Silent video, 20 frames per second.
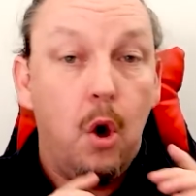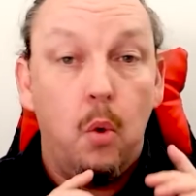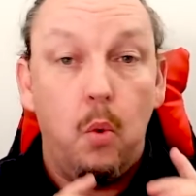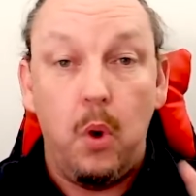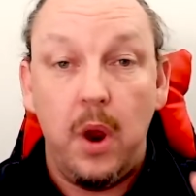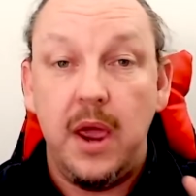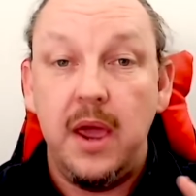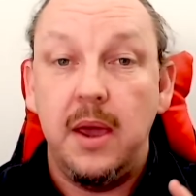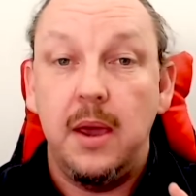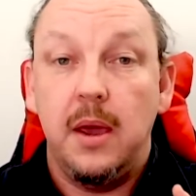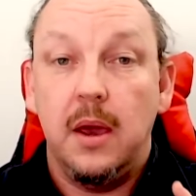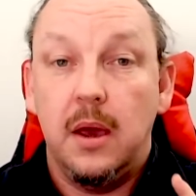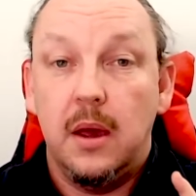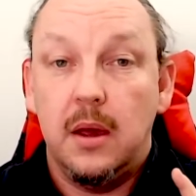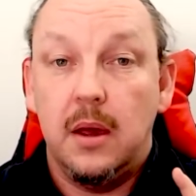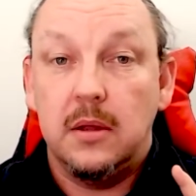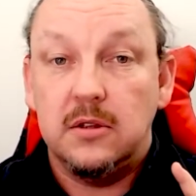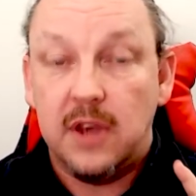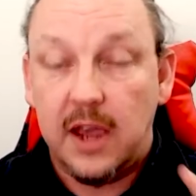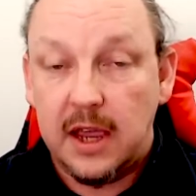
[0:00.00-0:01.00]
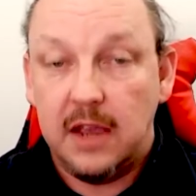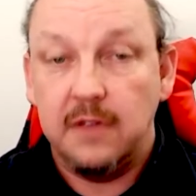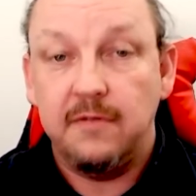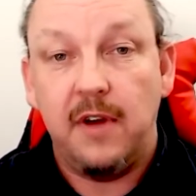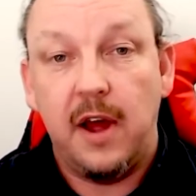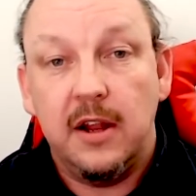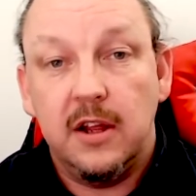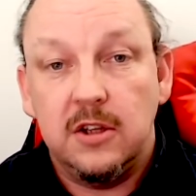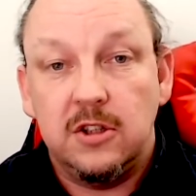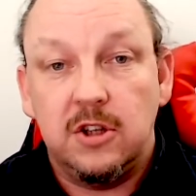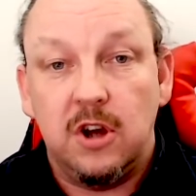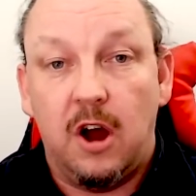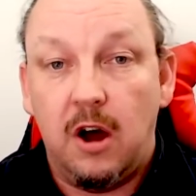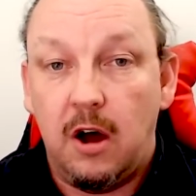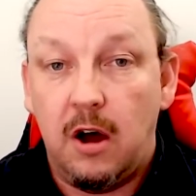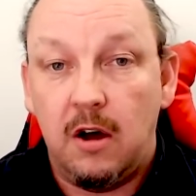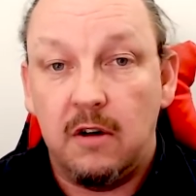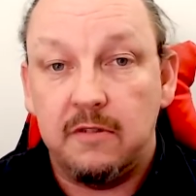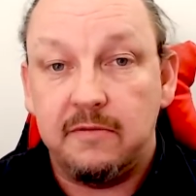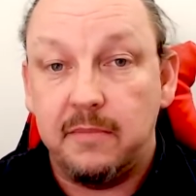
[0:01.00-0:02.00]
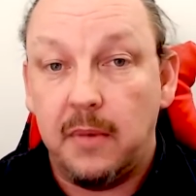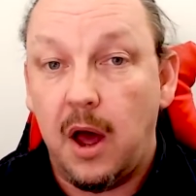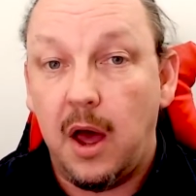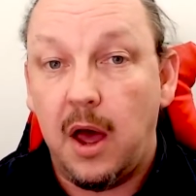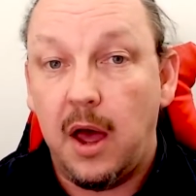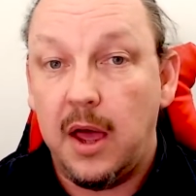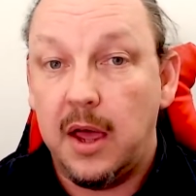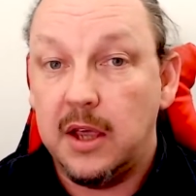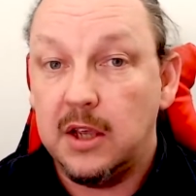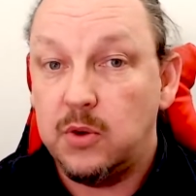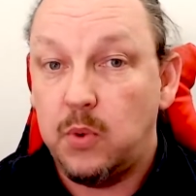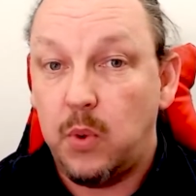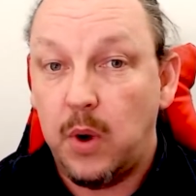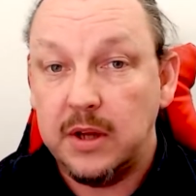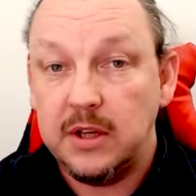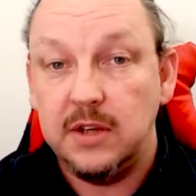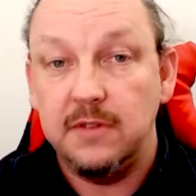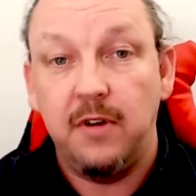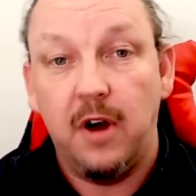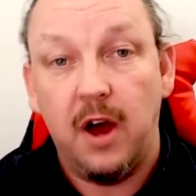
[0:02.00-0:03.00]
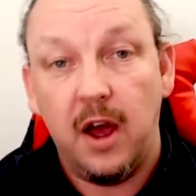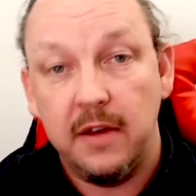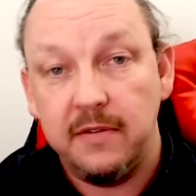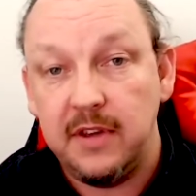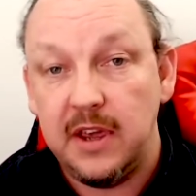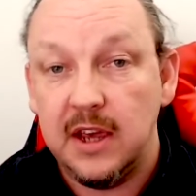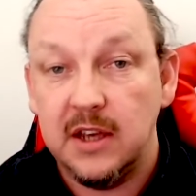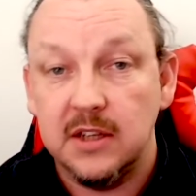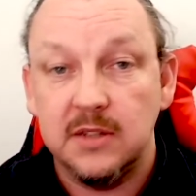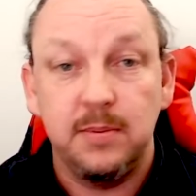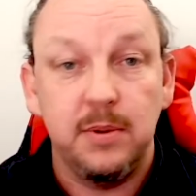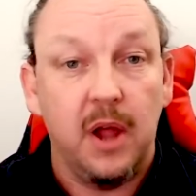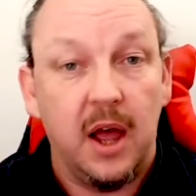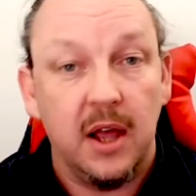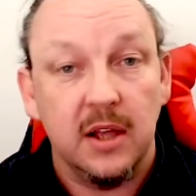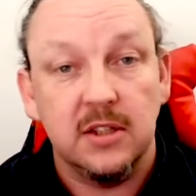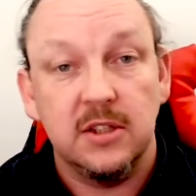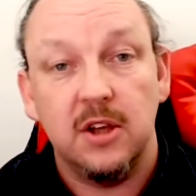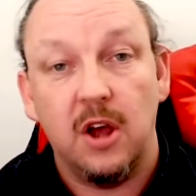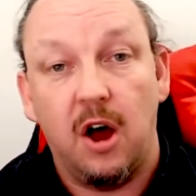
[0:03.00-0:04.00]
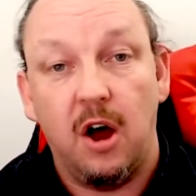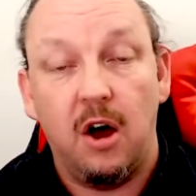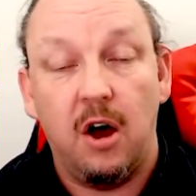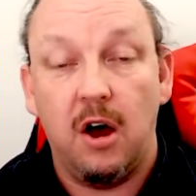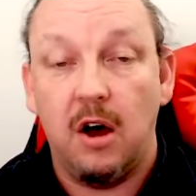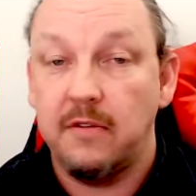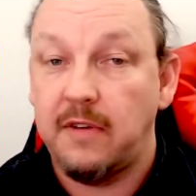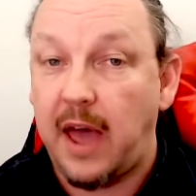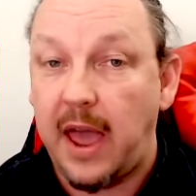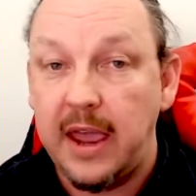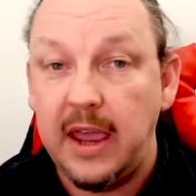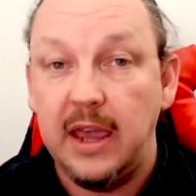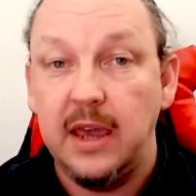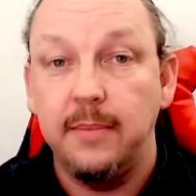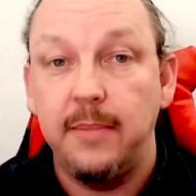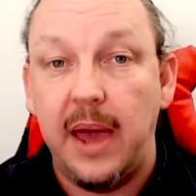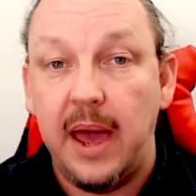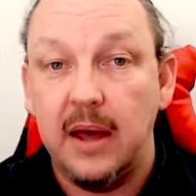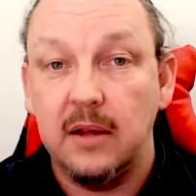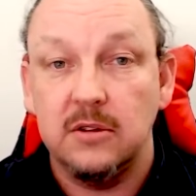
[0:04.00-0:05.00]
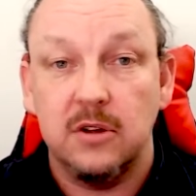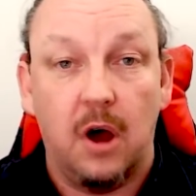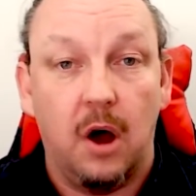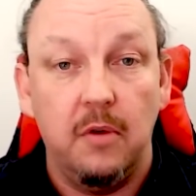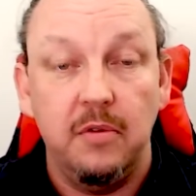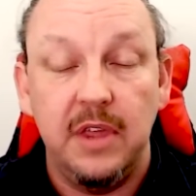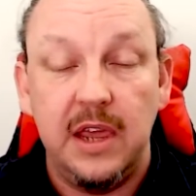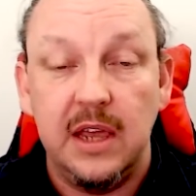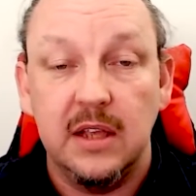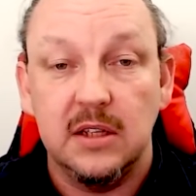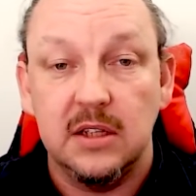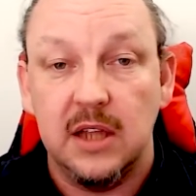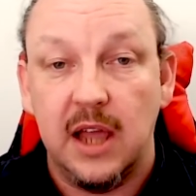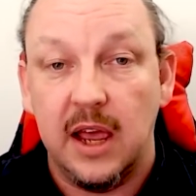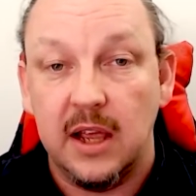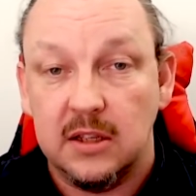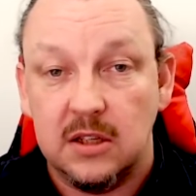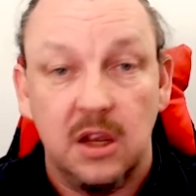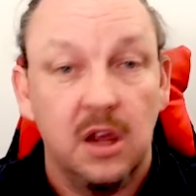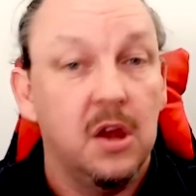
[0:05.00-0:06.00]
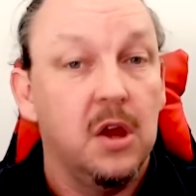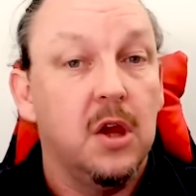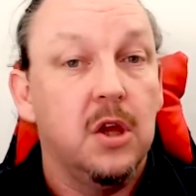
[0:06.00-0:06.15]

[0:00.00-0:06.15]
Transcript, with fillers: we take advantage of my 25 years plus of hanging about on the internet,